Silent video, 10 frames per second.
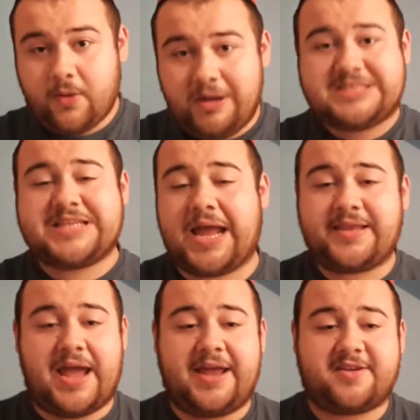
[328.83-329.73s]
which they
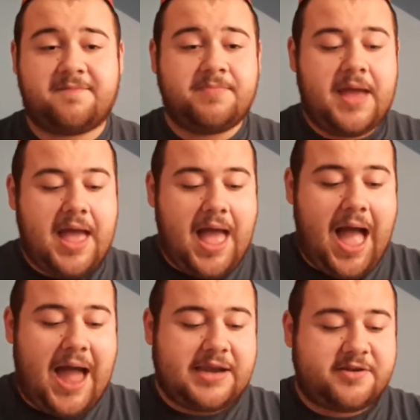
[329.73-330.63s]
did.
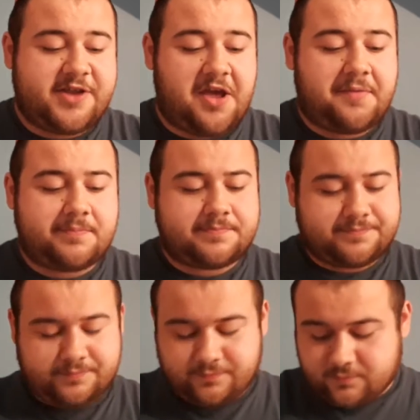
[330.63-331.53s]
And um,
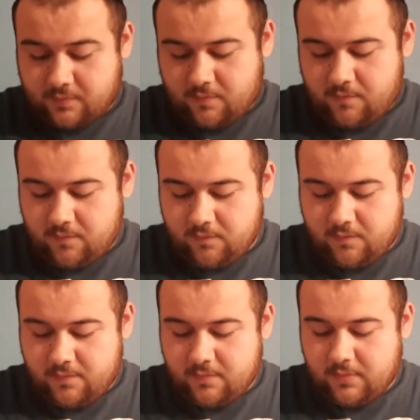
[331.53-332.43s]

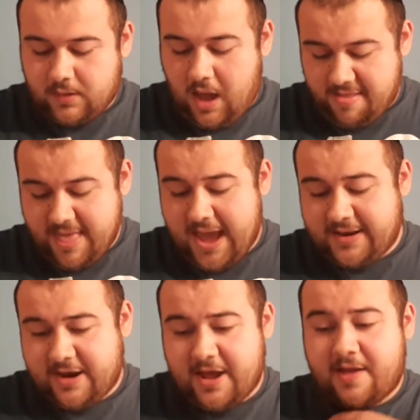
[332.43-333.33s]
and
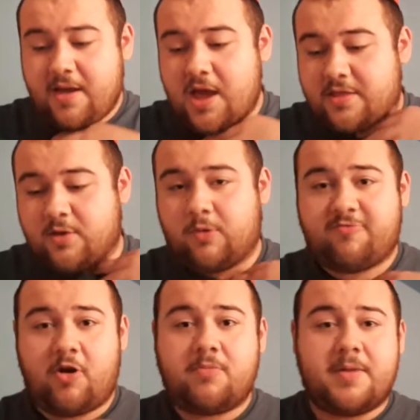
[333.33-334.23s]
then uh, there were
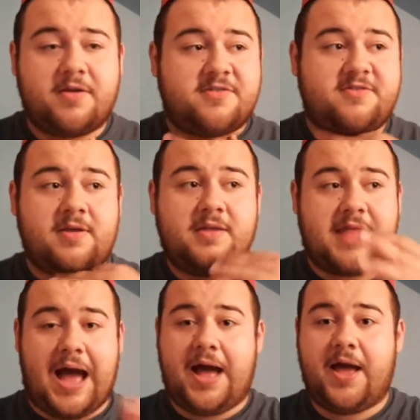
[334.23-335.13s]
rumours
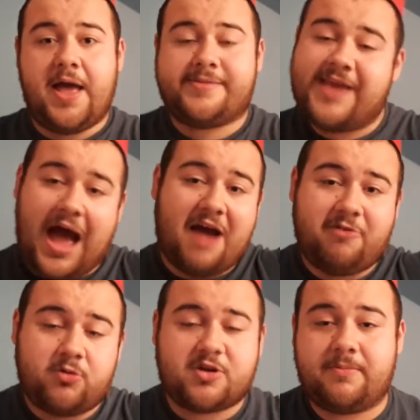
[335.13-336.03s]
that
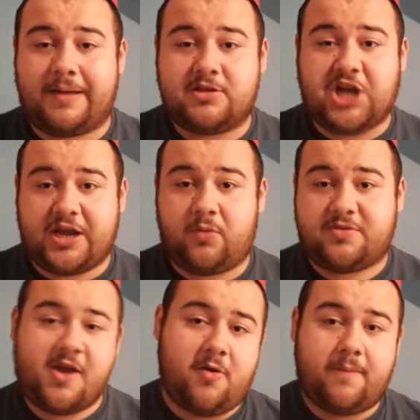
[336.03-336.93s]
Atari was going to make the Jaguar
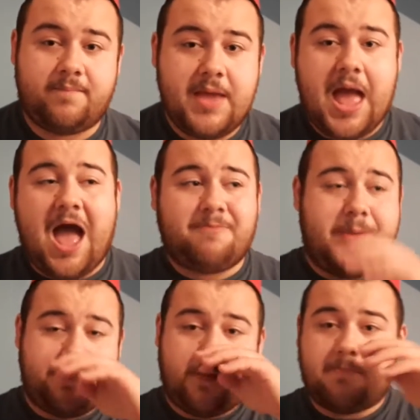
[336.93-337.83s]
2. And
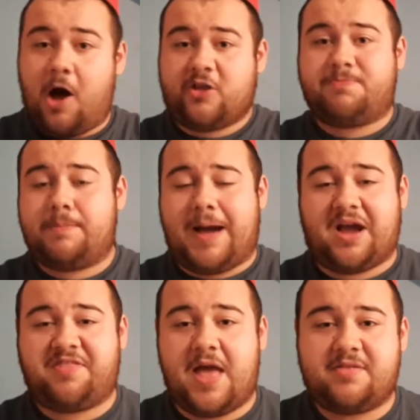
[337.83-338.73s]
people mocked me
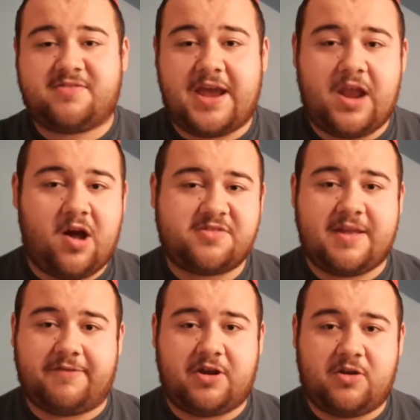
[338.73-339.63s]
back then, saying, oh, it's
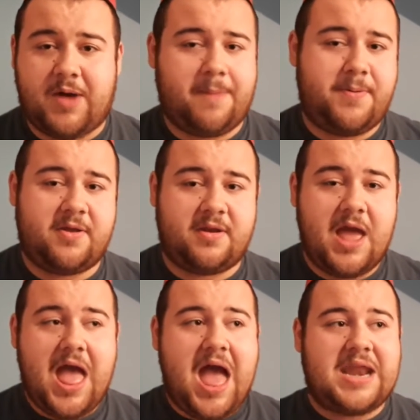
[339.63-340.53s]
never going to happen.
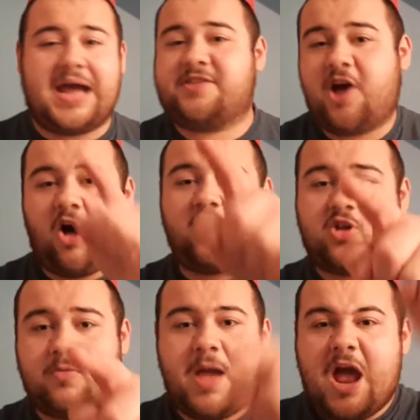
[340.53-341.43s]
And I told
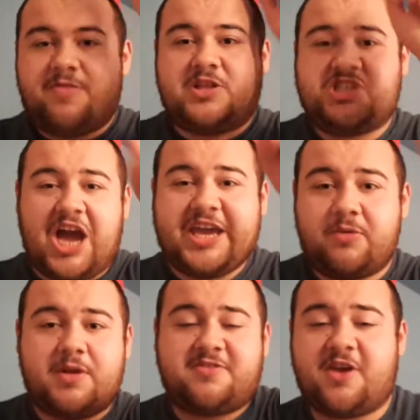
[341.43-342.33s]
them the
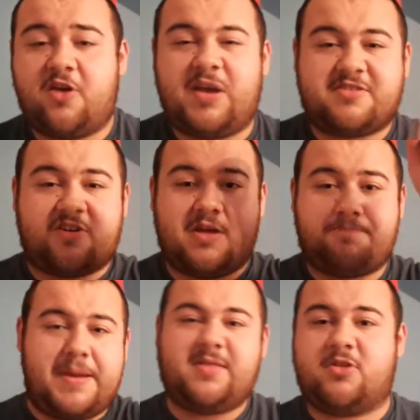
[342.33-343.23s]
Jaguar 2 is going to
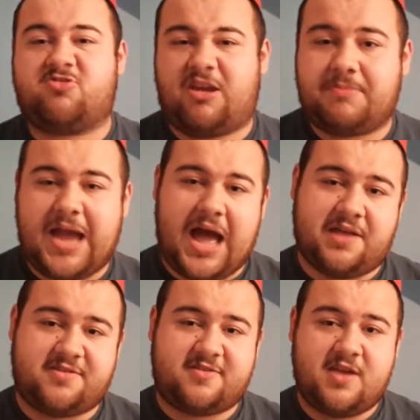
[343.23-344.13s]
beat the
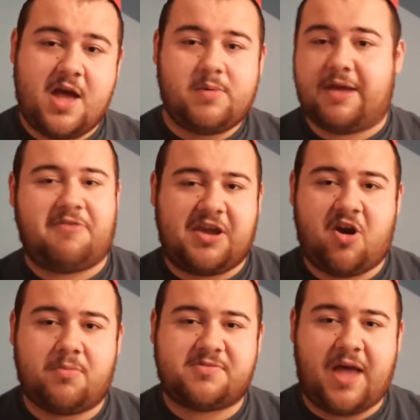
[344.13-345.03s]
Dreamcast whenever it
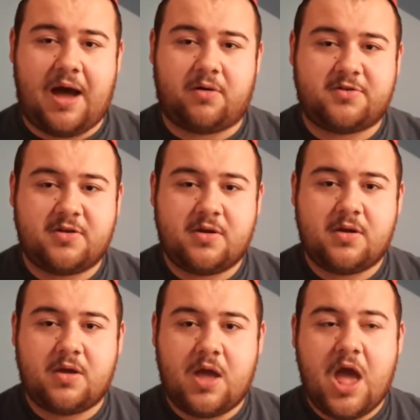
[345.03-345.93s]
comes out.
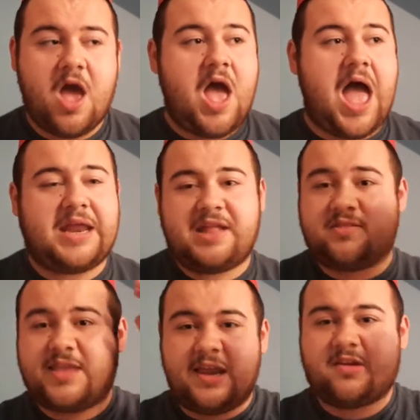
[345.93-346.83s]
And
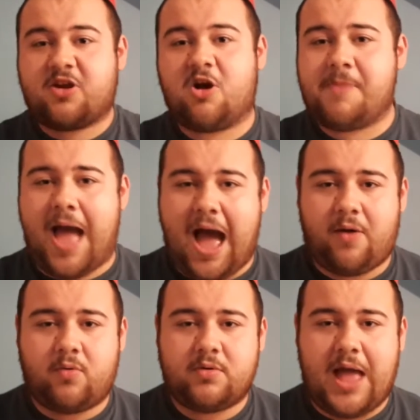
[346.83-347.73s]
it didn't come
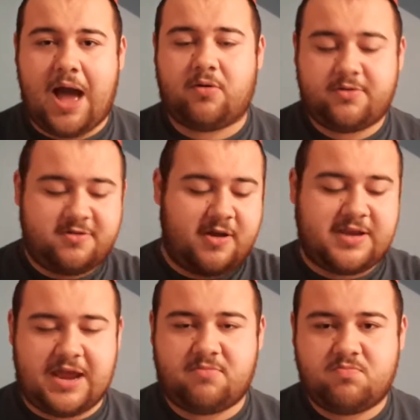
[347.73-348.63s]
out, out so it
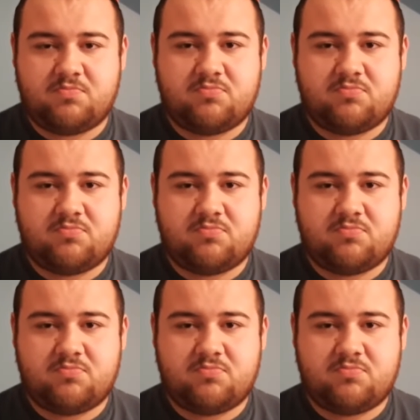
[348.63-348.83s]
did.